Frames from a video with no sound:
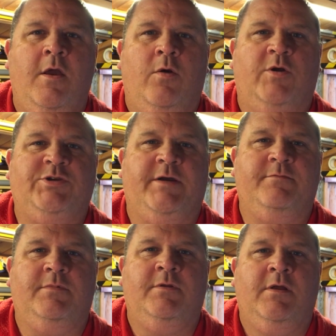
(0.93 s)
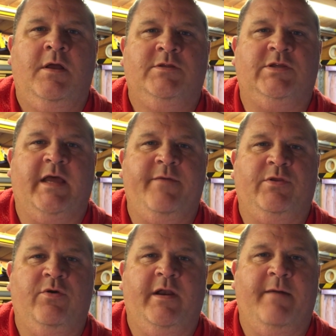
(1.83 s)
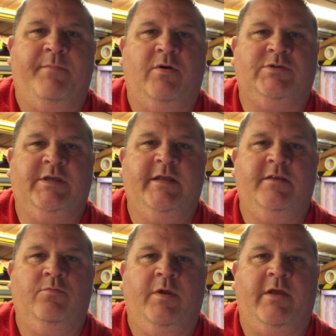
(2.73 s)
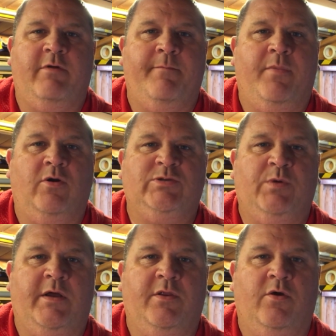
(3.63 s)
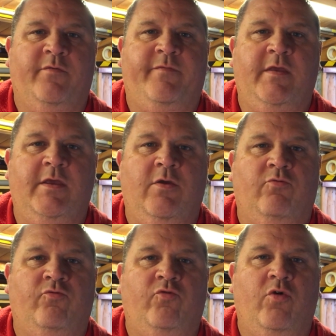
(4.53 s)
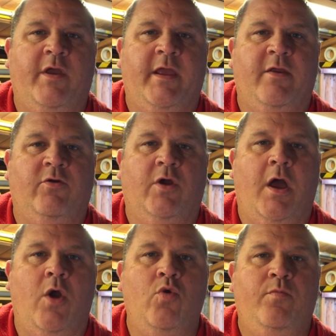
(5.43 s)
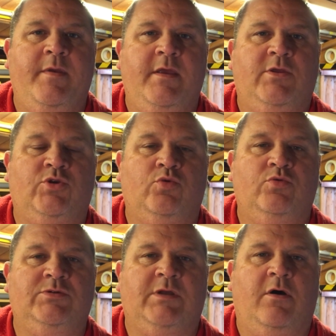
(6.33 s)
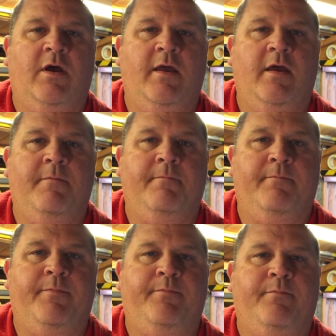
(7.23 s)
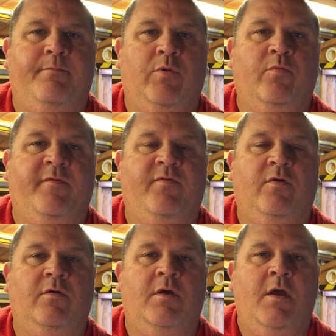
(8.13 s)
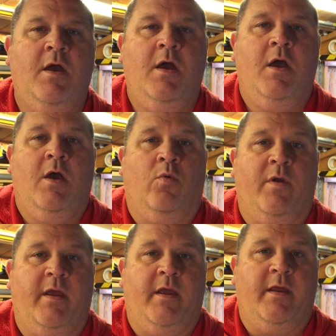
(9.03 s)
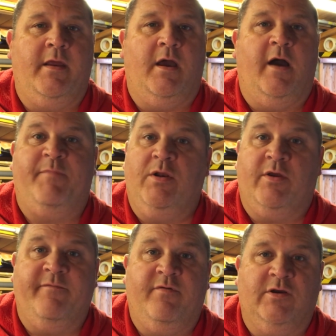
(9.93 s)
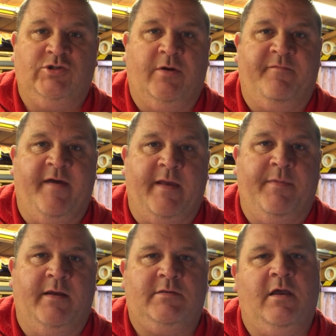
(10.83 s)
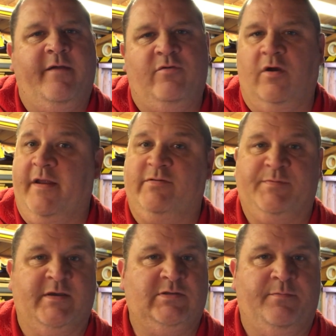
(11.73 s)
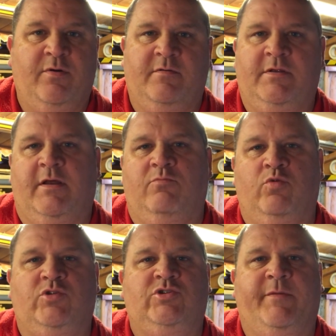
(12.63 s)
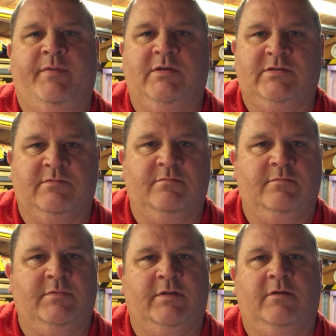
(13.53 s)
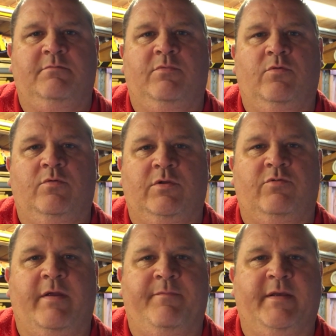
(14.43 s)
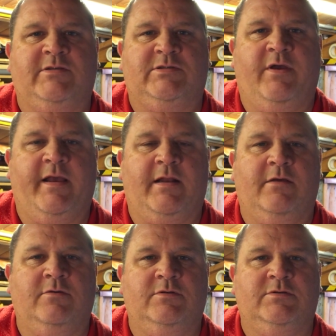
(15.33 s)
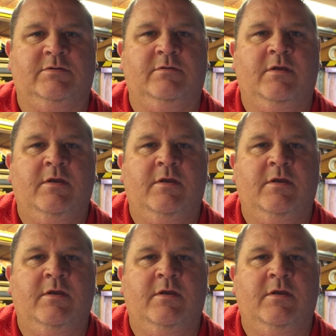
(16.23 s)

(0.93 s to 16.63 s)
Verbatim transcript: Watch up. Today we're doing an unboxing. We're going to unbox one of the Roy OB tools that I um, bought before. We I've been looking for a shop vac, but I haven't got enough space to put you know wood chippers and you know all the great big cyclones and